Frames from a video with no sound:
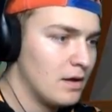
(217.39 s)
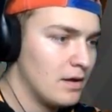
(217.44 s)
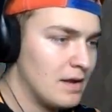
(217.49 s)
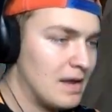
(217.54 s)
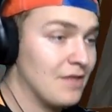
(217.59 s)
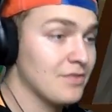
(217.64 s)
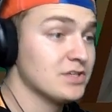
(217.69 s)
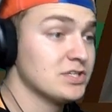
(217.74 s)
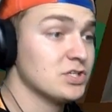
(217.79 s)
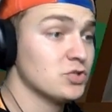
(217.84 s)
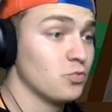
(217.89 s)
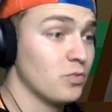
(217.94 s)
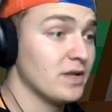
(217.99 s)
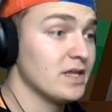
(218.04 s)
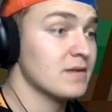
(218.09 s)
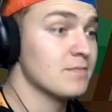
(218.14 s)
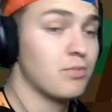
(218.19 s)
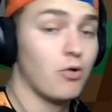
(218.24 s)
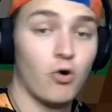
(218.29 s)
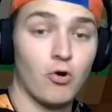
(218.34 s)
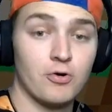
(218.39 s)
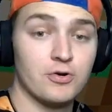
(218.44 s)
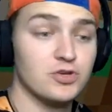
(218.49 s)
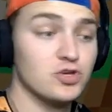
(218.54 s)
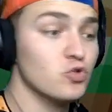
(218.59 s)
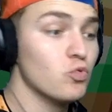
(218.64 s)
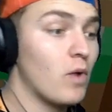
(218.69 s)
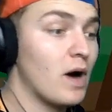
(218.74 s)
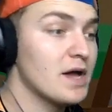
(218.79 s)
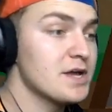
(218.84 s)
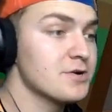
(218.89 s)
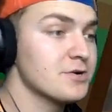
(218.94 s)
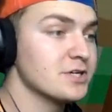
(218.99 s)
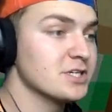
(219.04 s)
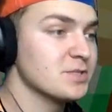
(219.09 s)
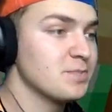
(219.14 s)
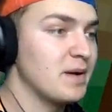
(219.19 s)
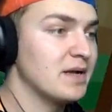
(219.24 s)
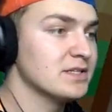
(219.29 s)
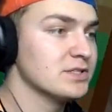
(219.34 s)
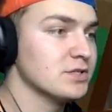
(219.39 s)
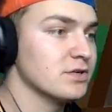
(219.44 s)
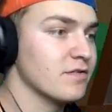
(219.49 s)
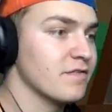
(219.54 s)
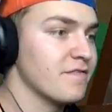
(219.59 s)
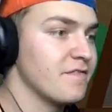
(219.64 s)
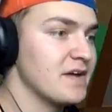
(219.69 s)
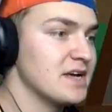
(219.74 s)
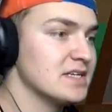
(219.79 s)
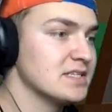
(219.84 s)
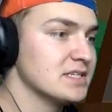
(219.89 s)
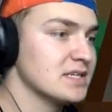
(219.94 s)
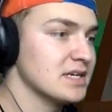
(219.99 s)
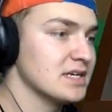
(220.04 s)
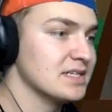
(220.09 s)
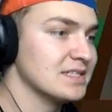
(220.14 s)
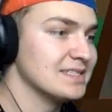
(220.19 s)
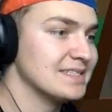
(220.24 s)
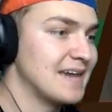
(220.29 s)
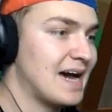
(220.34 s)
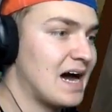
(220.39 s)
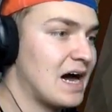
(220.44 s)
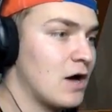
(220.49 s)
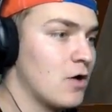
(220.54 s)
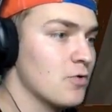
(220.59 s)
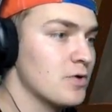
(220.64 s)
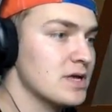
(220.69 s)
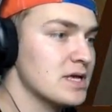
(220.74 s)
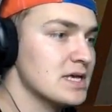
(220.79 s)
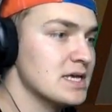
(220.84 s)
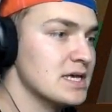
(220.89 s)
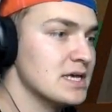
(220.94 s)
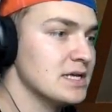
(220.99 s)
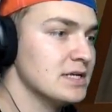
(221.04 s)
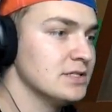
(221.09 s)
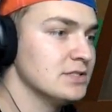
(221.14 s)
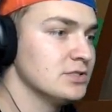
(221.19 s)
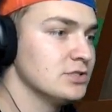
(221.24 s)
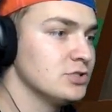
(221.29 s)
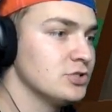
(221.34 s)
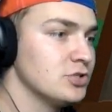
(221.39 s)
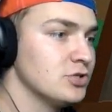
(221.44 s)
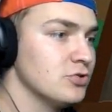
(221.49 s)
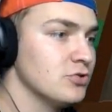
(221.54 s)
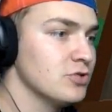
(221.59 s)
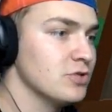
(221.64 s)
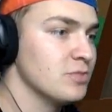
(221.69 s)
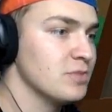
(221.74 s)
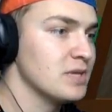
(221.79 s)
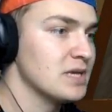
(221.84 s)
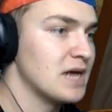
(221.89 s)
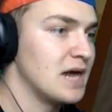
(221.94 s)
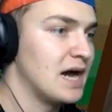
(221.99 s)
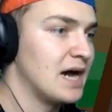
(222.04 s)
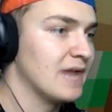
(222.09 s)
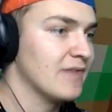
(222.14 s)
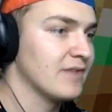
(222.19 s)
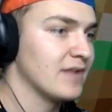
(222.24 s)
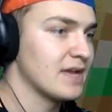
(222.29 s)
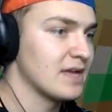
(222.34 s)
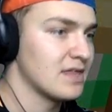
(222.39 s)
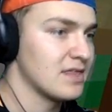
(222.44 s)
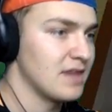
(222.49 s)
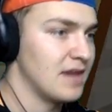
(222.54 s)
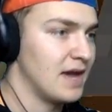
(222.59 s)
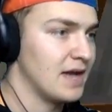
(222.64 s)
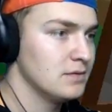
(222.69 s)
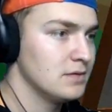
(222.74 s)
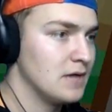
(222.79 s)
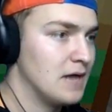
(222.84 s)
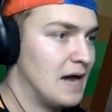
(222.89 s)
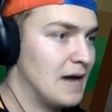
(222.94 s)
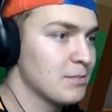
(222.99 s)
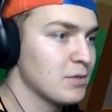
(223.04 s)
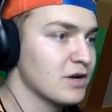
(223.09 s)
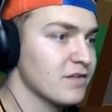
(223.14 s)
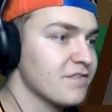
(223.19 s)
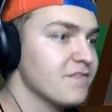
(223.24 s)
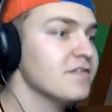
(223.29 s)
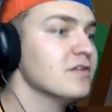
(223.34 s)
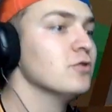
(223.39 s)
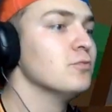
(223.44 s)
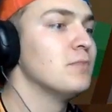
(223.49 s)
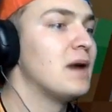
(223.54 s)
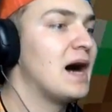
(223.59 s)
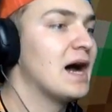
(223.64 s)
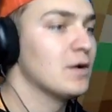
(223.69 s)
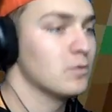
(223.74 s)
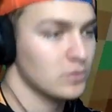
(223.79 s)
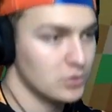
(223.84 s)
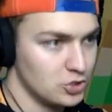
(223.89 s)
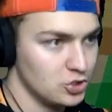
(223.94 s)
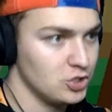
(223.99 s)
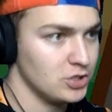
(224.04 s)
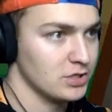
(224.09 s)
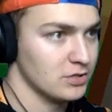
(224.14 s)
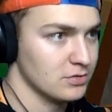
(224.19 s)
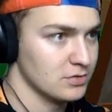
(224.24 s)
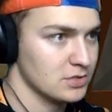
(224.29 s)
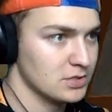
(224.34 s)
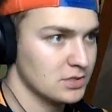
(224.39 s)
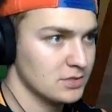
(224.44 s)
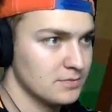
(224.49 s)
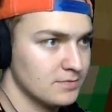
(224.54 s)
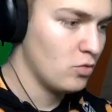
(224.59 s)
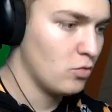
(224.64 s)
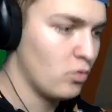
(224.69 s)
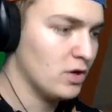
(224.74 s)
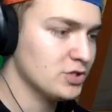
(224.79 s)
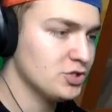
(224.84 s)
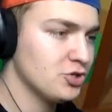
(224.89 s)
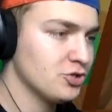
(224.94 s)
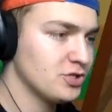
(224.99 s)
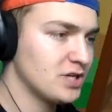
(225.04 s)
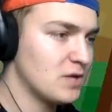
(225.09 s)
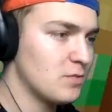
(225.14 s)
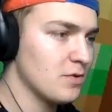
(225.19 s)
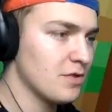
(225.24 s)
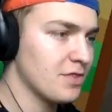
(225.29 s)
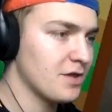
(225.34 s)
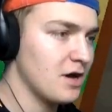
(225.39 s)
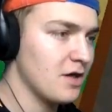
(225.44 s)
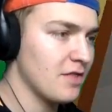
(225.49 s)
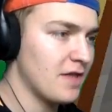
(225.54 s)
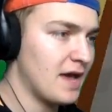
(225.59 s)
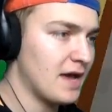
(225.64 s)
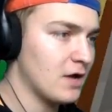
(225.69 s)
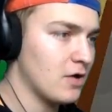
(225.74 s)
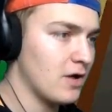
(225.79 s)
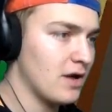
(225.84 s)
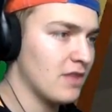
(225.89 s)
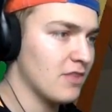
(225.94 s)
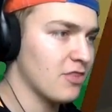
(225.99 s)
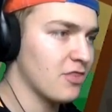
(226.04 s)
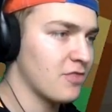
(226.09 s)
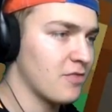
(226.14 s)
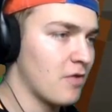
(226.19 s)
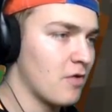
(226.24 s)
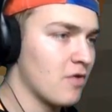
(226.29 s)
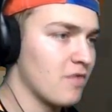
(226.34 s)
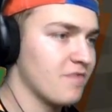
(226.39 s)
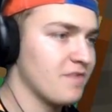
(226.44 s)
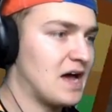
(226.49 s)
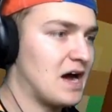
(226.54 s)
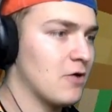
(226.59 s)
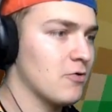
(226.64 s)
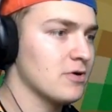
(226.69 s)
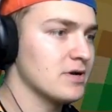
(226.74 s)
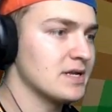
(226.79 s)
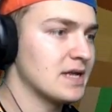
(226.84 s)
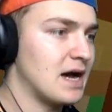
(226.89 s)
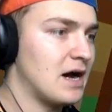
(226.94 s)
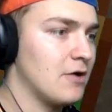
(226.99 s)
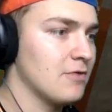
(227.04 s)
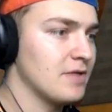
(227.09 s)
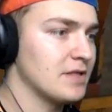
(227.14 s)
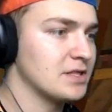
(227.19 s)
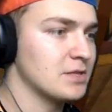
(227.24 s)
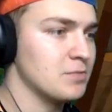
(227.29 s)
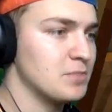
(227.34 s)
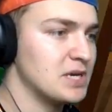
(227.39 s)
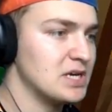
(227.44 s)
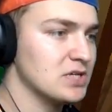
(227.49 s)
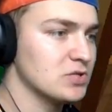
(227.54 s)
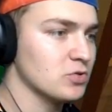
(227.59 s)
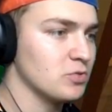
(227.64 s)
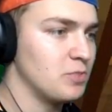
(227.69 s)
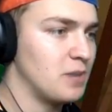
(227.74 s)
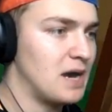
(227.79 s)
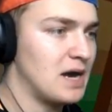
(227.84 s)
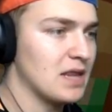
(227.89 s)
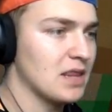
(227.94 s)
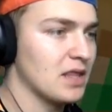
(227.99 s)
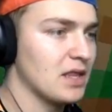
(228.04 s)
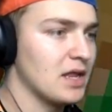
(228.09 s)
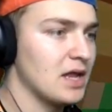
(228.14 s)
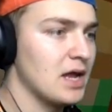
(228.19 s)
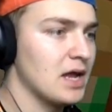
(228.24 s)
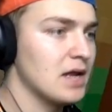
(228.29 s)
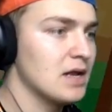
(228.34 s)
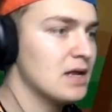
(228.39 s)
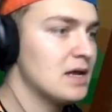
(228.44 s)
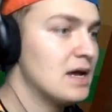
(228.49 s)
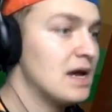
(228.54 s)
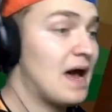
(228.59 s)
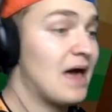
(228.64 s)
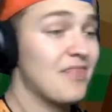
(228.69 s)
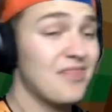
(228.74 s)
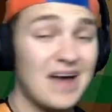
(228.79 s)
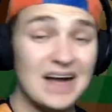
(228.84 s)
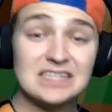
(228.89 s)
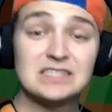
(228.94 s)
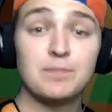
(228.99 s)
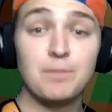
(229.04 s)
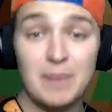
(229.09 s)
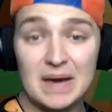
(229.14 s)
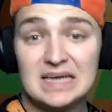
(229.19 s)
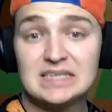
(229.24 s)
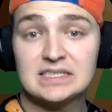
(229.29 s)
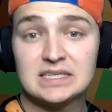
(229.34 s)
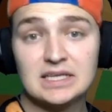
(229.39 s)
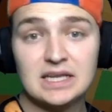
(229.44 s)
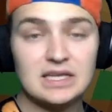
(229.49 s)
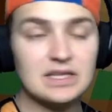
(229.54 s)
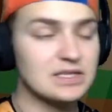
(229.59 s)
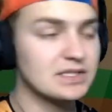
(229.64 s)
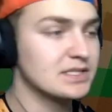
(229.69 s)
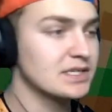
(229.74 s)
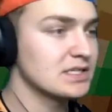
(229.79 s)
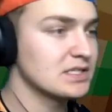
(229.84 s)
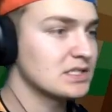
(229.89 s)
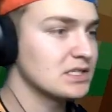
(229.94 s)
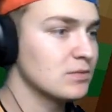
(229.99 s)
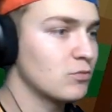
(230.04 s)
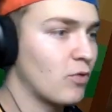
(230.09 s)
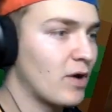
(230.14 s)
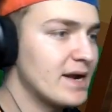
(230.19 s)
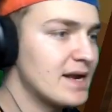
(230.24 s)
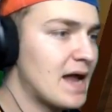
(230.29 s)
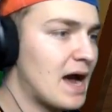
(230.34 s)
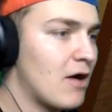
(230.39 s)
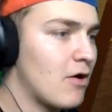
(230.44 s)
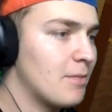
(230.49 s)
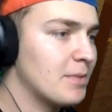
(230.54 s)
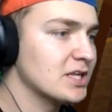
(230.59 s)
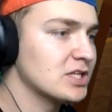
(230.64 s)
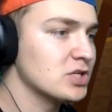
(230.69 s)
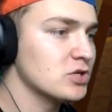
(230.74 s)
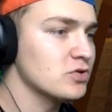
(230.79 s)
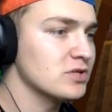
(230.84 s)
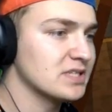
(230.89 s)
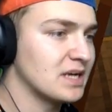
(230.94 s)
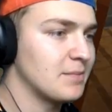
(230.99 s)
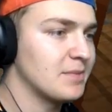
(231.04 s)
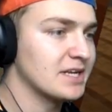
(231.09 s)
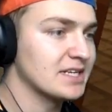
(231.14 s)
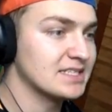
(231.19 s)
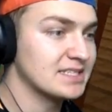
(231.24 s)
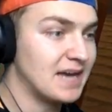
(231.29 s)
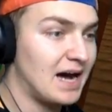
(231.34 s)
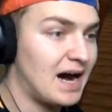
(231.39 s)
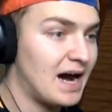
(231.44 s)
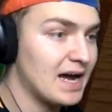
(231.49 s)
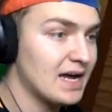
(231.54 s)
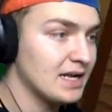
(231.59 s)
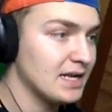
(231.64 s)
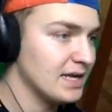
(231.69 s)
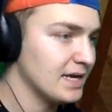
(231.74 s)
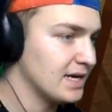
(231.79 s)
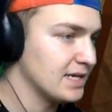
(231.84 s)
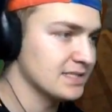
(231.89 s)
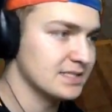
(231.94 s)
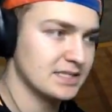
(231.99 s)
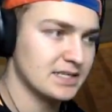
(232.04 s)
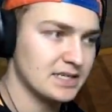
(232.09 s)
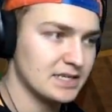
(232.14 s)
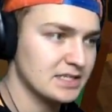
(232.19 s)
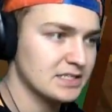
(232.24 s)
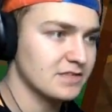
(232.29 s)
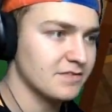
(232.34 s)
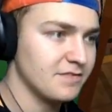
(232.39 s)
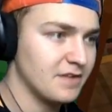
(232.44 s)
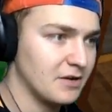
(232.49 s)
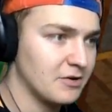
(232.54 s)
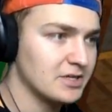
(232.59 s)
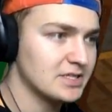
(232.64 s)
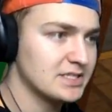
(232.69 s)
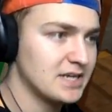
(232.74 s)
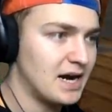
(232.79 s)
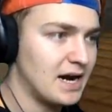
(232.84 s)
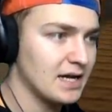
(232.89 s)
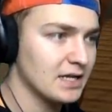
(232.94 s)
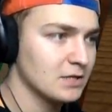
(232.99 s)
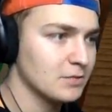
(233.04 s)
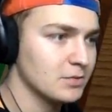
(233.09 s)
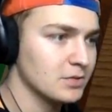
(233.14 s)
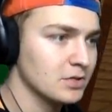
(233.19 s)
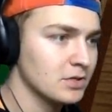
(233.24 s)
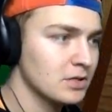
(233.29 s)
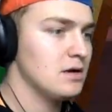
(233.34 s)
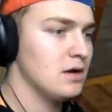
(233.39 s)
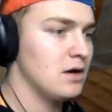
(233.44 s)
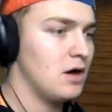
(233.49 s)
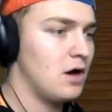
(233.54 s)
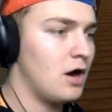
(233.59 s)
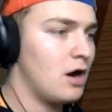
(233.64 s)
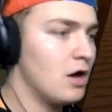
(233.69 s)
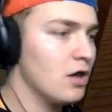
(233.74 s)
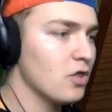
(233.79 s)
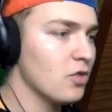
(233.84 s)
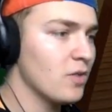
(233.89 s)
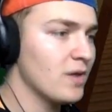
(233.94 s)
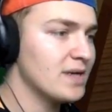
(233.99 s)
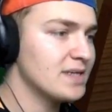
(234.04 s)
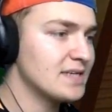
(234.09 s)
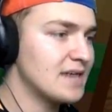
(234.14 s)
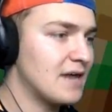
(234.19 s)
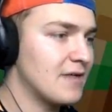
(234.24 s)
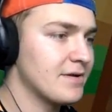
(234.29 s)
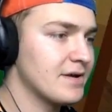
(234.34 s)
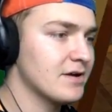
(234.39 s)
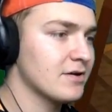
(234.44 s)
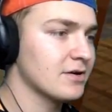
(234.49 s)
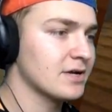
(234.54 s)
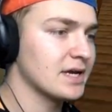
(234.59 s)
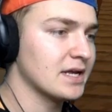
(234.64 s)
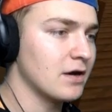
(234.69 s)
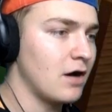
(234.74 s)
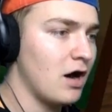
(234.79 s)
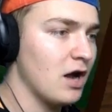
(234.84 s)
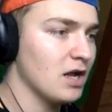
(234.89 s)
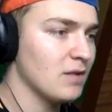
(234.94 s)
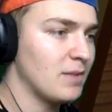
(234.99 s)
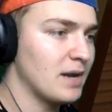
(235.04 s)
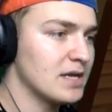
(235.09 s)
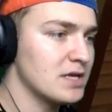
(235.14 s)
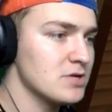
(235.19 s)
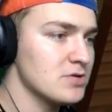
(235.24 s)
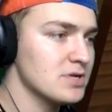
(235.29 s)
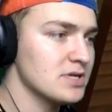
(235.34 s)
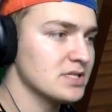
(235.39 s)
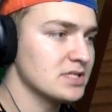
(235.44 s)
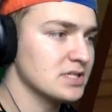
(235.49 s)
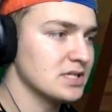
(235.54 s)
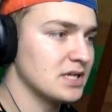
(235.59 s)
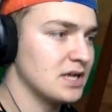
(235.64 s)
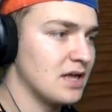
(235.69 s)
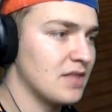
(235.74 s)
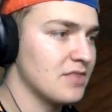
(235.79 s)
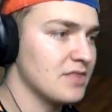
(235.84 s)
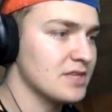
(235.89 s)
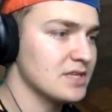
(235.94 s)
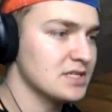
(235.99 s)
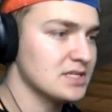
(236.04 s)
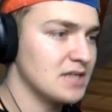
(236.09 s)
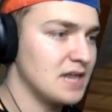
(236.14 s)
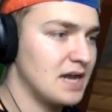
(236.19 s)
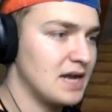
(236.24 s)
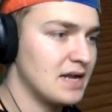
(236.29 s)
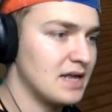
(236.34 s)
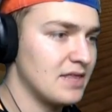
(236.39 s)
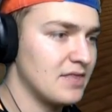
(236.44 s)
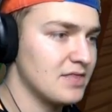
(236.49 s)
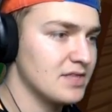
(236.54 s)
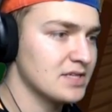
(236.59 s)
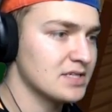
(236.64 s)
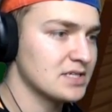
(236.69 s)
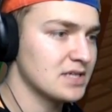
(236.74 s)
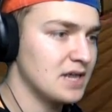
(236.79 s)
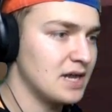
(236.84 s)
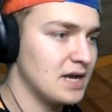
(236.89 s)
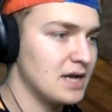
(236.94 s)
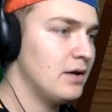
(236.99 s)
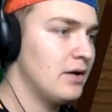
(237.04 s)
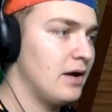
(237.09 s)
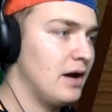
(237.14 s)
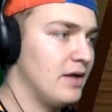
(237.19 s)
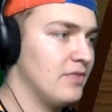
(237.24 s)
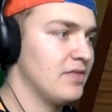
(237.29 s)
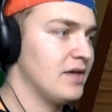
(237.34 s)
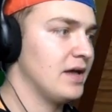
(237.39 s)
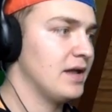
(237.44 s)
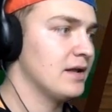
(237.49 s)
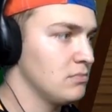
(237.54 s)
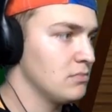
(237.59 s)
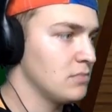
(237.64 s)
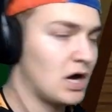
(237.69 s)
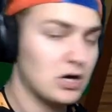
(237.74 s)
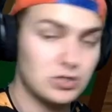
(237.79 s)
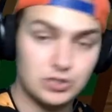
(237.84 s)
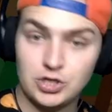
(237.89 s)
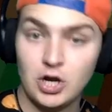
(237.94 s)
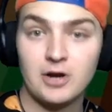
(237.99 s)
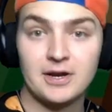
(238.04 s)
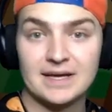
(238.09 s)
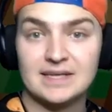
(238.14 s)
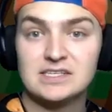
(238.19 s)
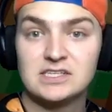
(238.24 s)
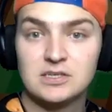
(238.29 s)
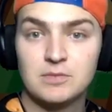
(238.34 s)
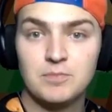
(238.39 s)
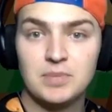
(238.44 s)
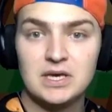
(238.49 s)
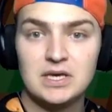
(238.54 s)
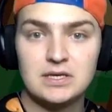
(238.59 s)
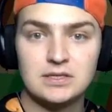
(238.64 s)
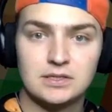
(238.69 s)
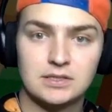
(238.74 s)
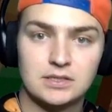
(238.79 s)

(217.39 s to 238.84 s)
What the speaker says: Now, this is really important. You want your dispenser facing down into the beehive like that. I'm going to fill mine with shears. Once you're done with all that, go ahead and throw a flower down that the bees will pollinate. And that's basically the system. Right now, what I'm going to do is I'm going to tile it because it is very tileable. All the way down here, get all of my units in on this side and this side. And then I'll start getting some bees.